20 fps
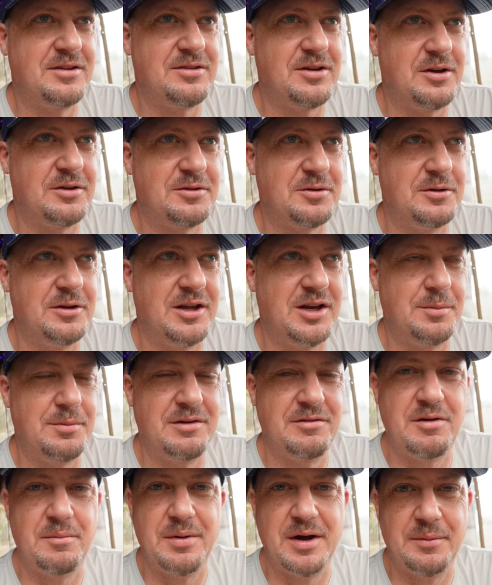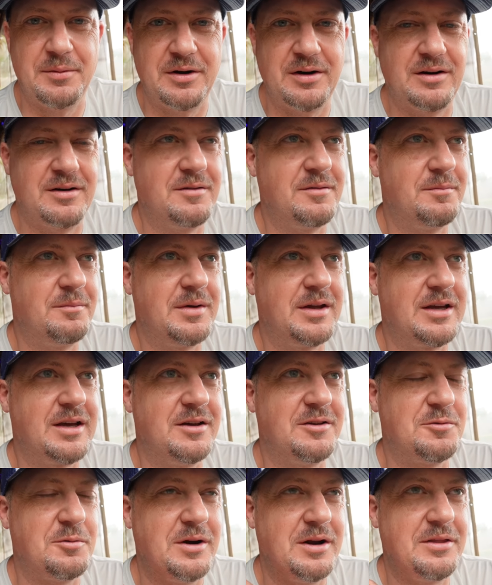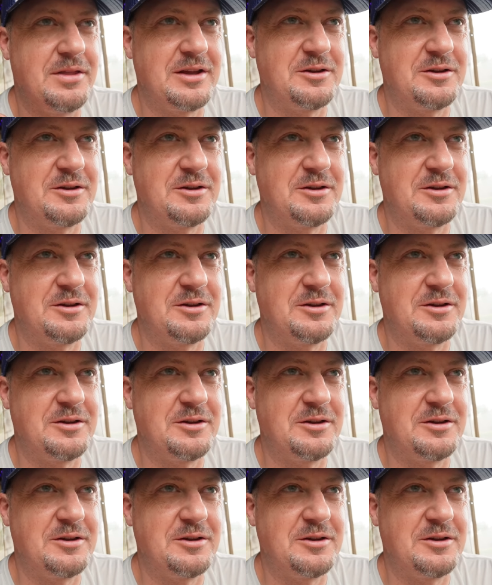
it's also a little bit of a bummer because one of